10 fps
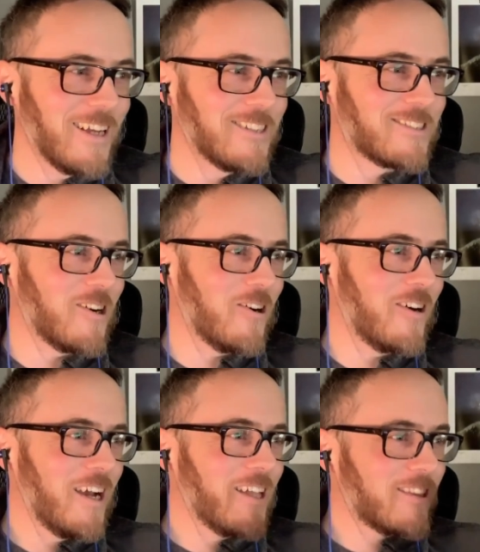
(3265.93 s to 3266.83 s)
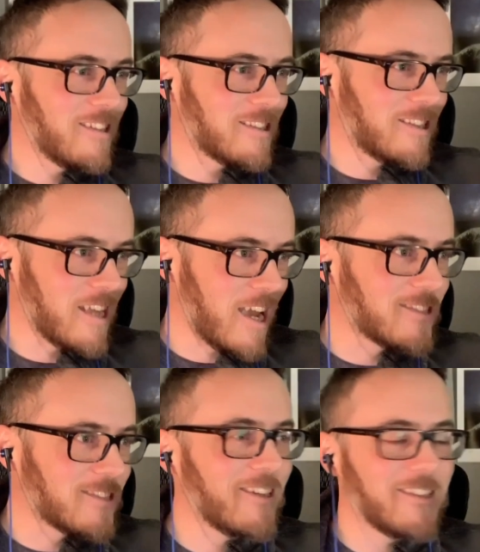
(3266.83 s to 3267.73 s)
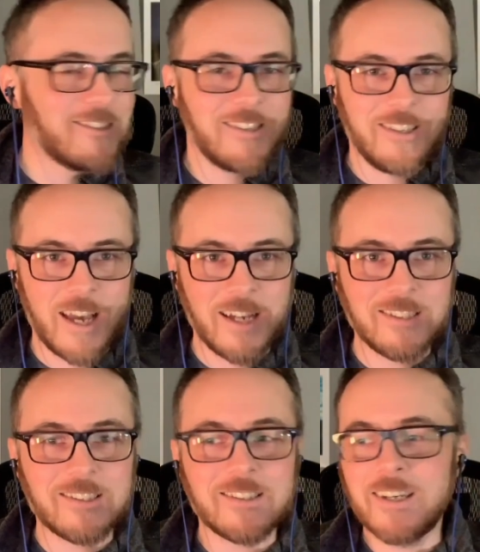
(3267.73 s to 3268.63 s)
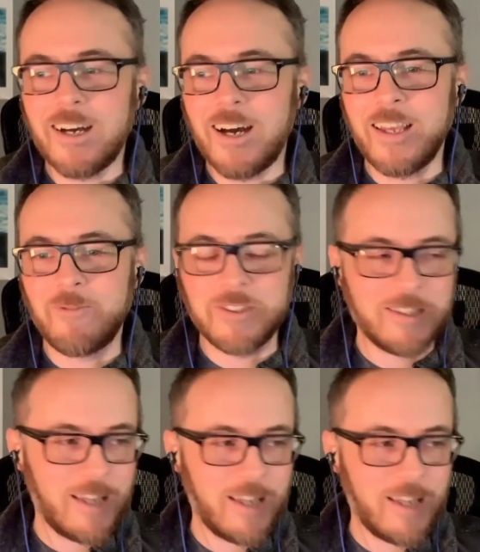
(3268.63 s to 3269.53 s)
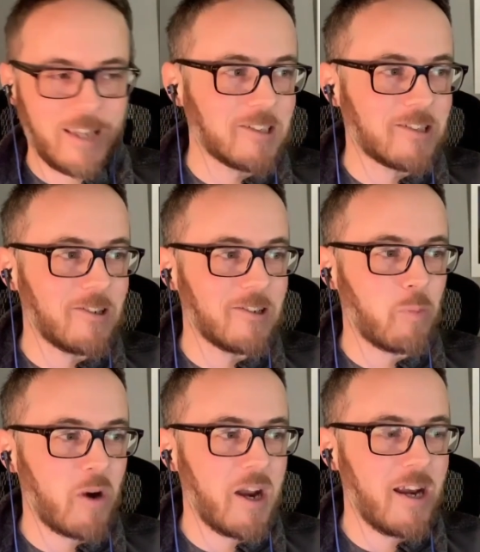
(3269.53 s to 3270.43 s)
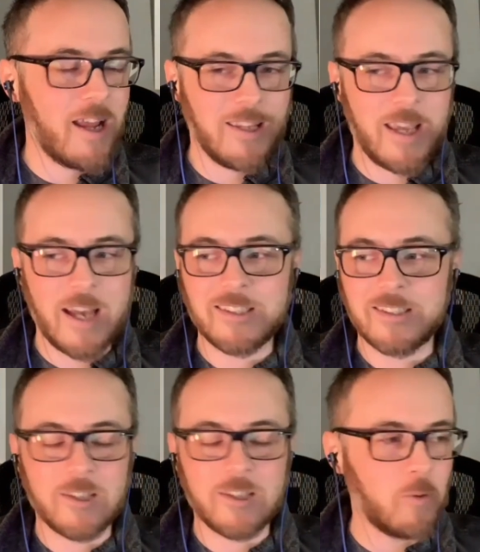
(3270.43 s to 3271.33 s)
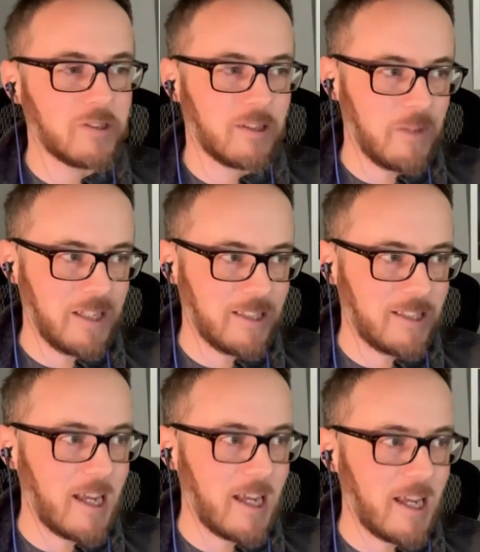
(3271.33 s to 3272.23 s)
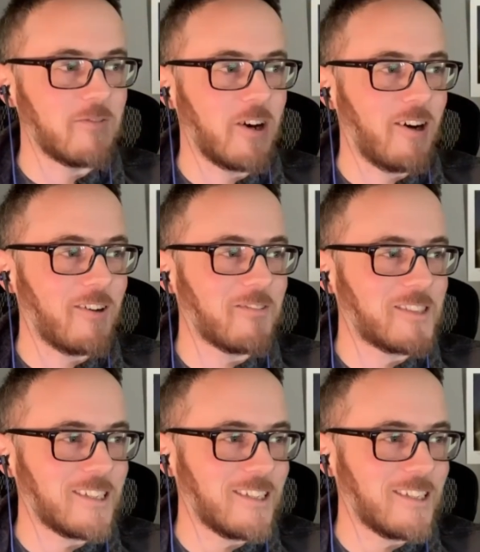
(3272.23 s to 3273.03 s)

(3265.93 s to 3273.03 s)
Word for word: So the, the answer is yes. It was anxious Curtis brain, and yes, there was some intention involved.